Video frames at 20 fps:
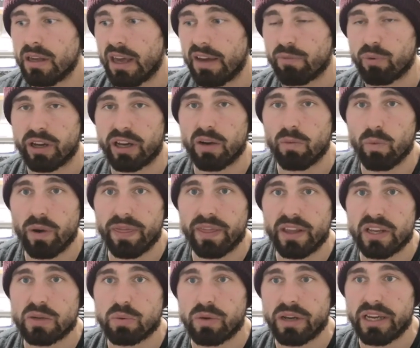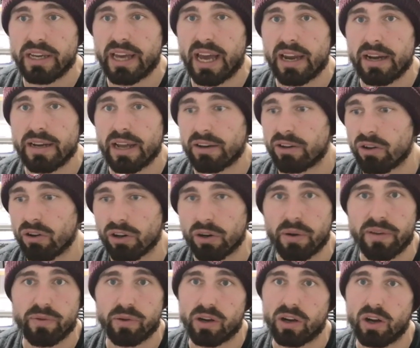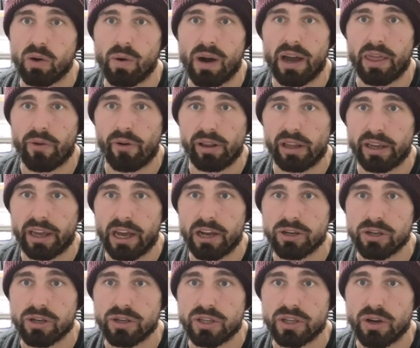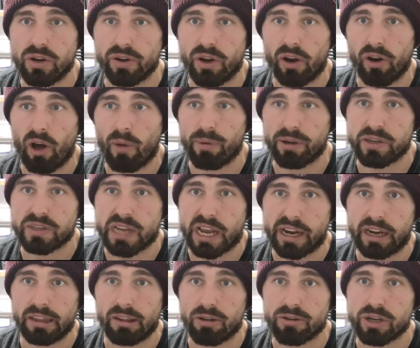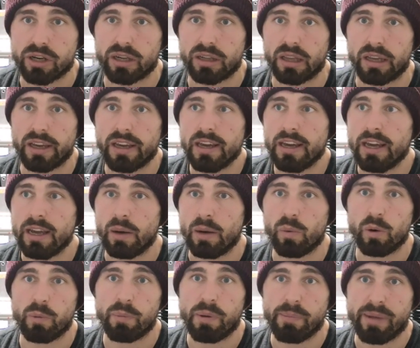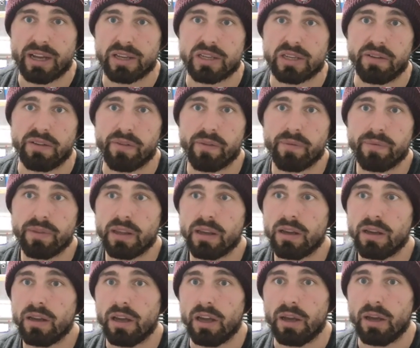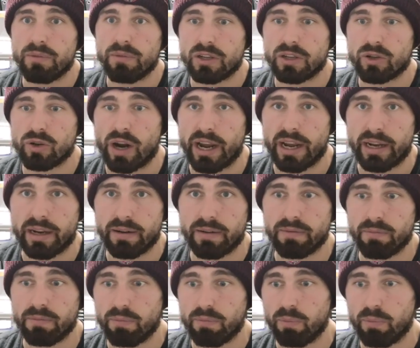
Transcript: If we can win this weekend, I don't know if we can go out of the relegation zone or not, but psychologically, it would be massive to try and...